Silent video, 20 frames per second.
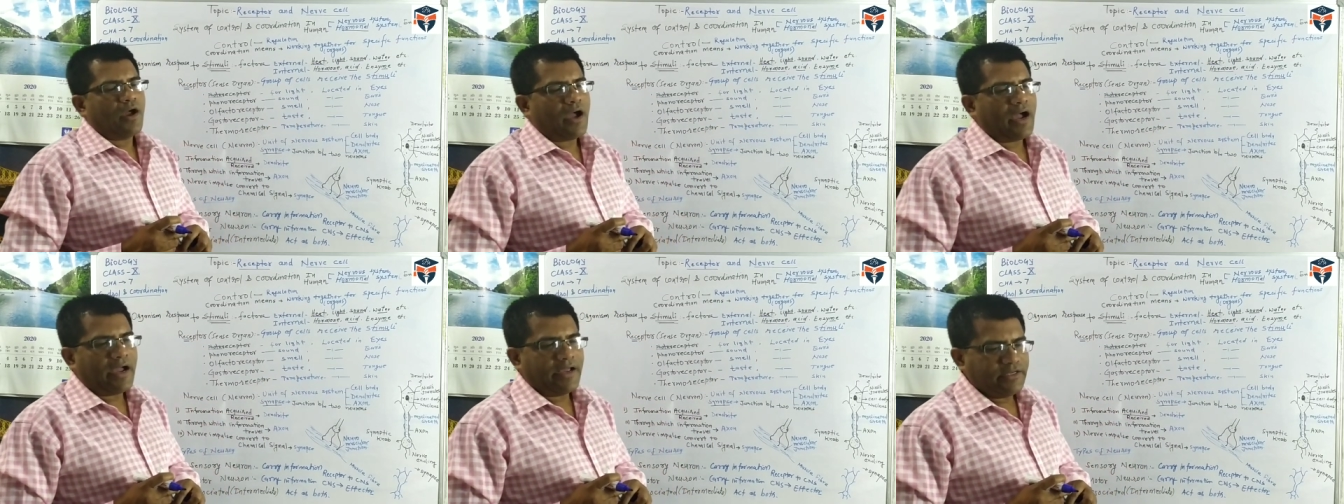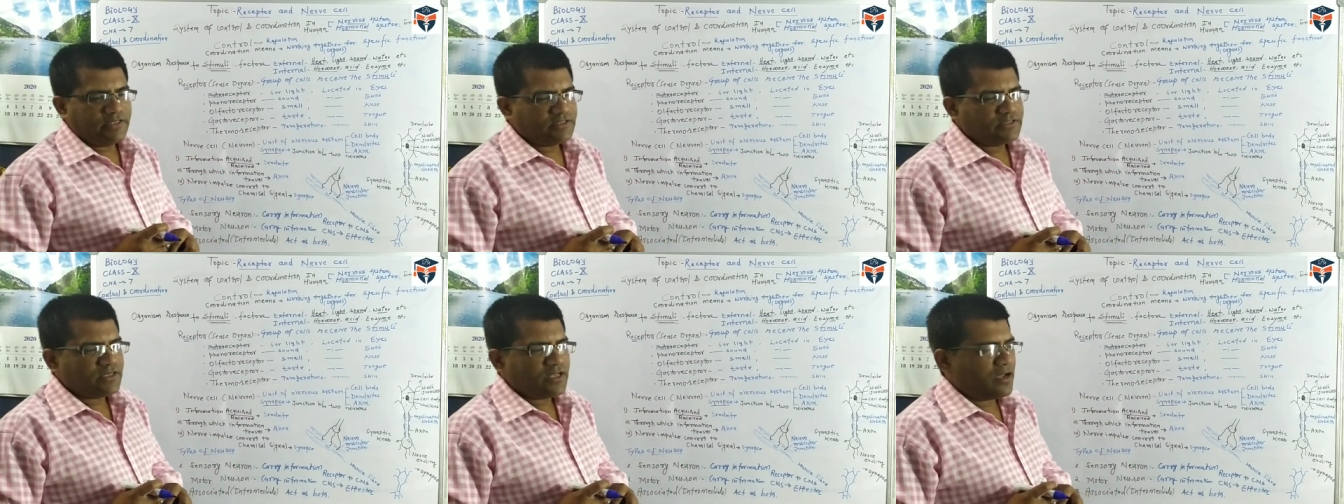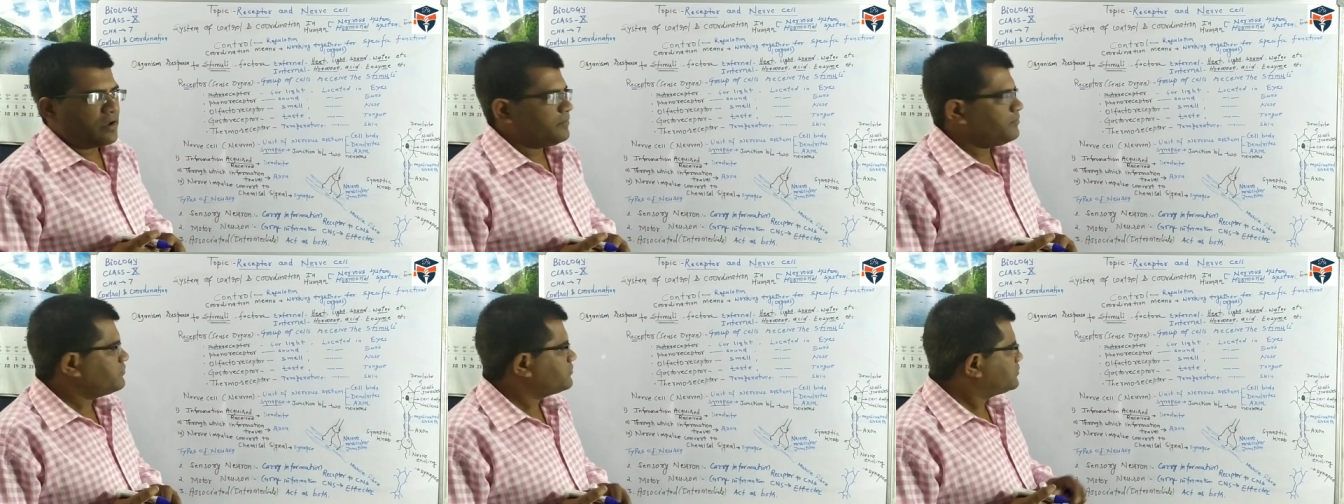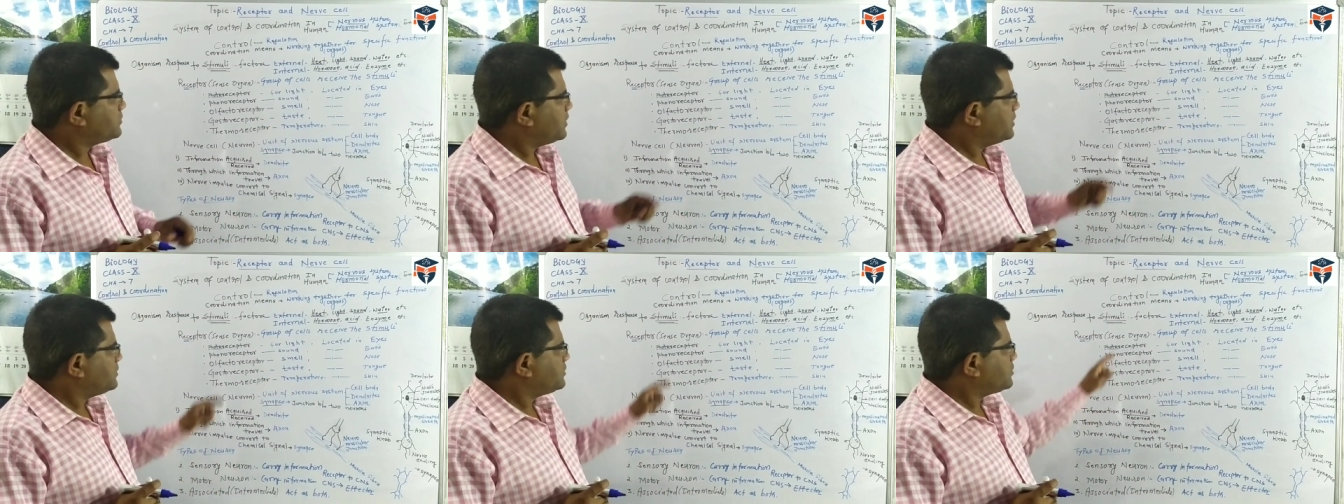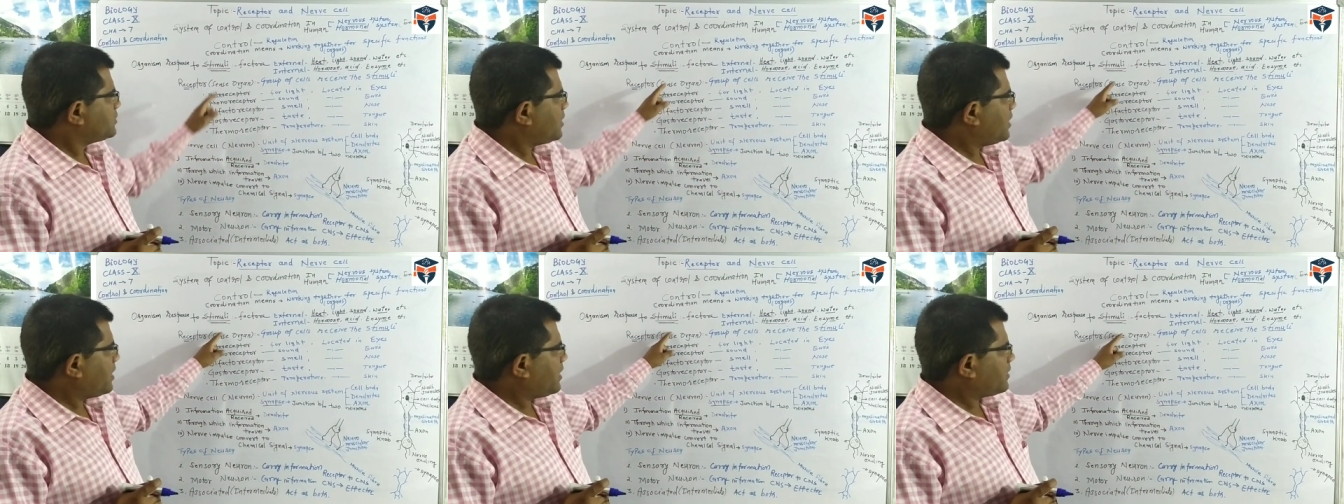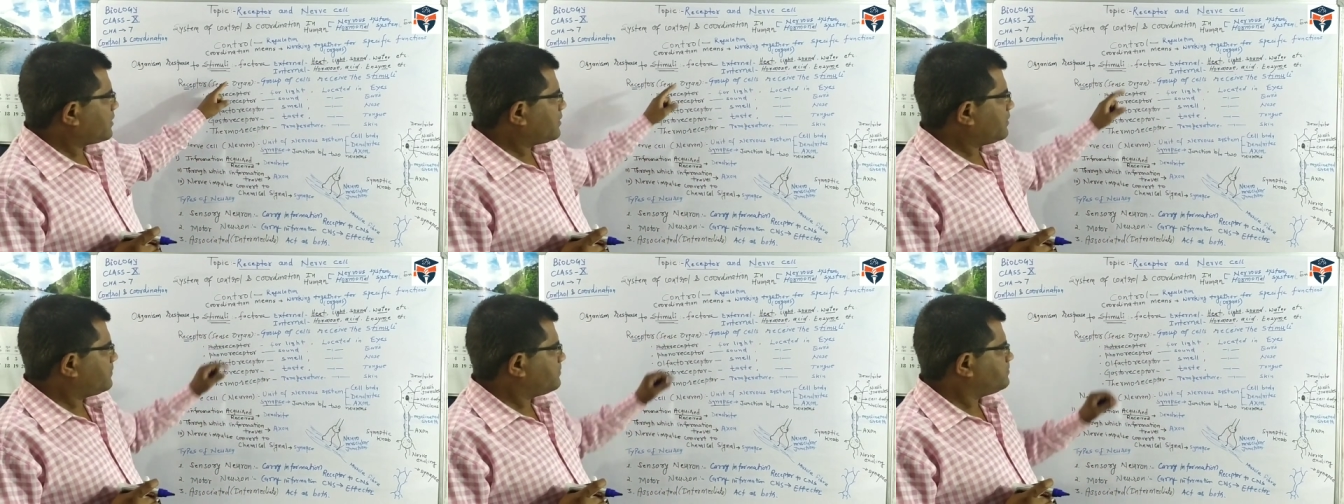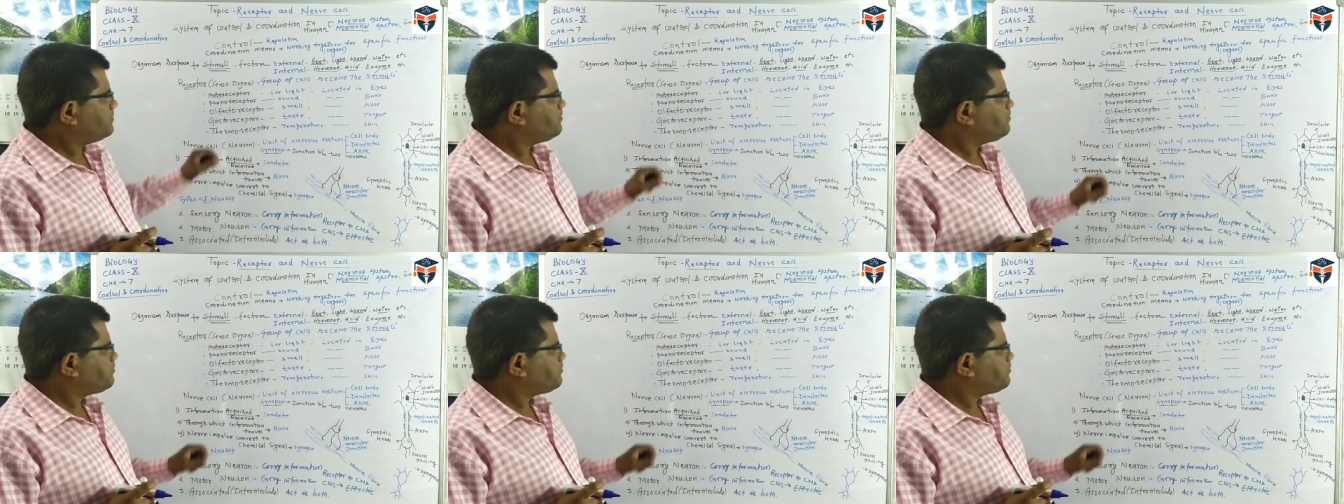eyes of sense organ.